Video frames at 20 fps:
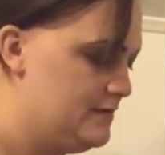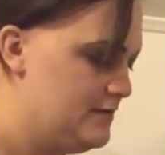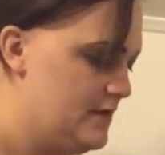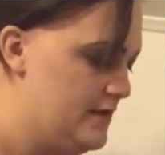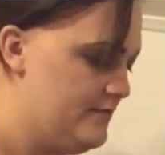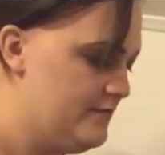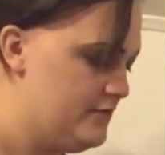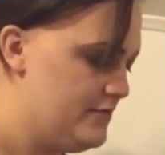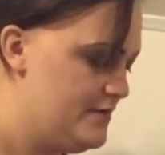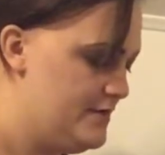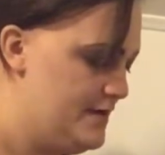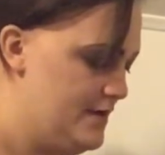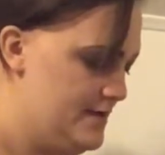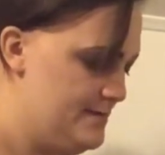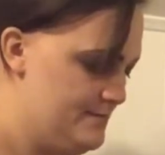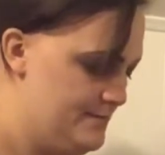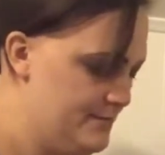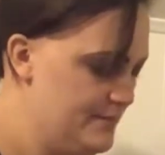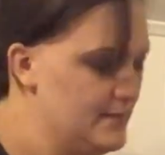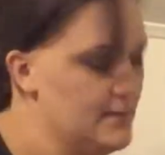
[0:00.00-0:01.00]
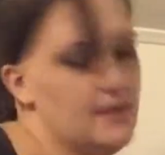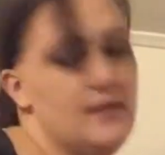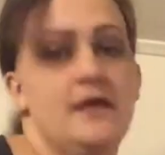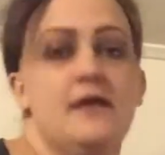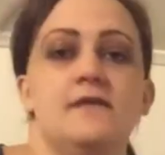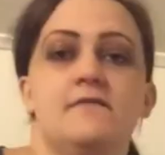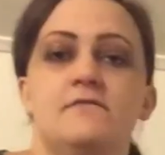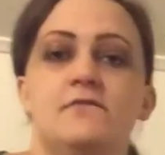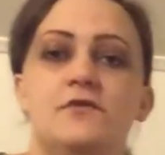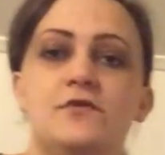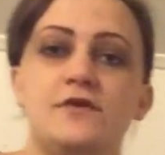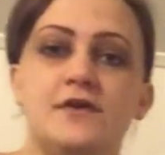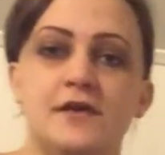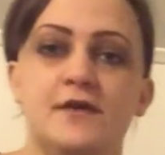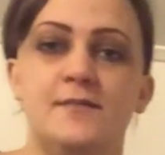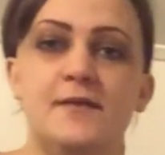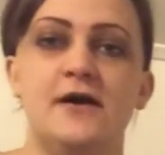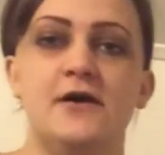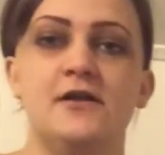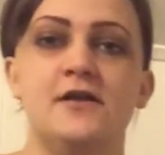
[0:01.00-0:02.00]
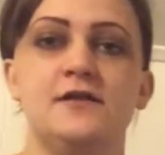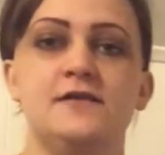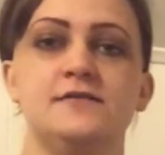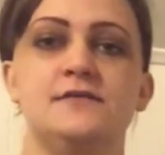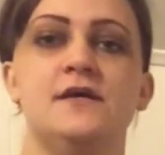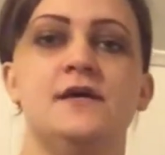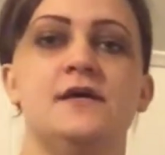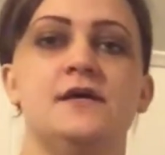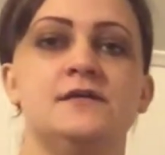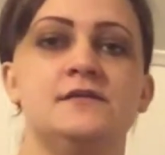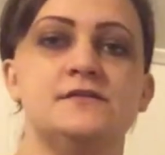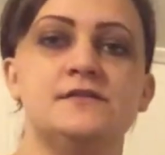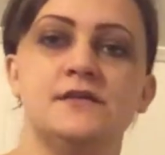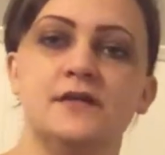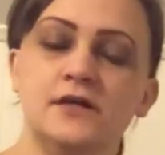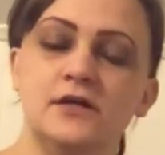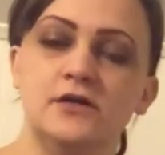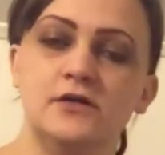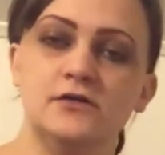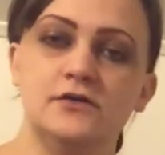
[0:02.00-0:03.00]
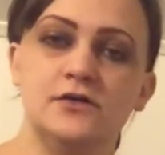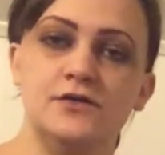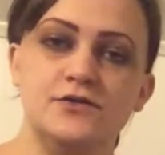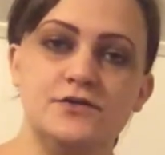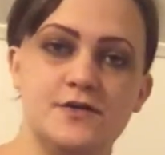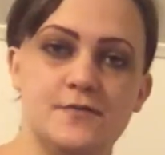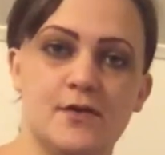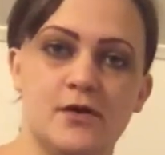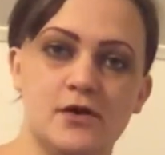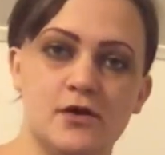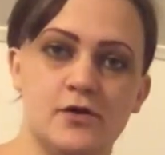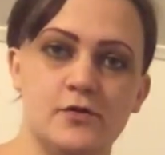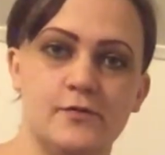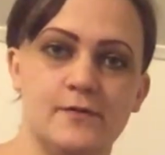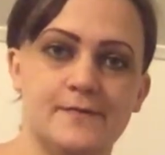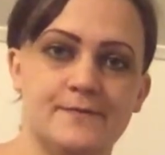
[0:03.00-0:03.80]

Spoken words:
cover it up, and forget about it until tomorrow.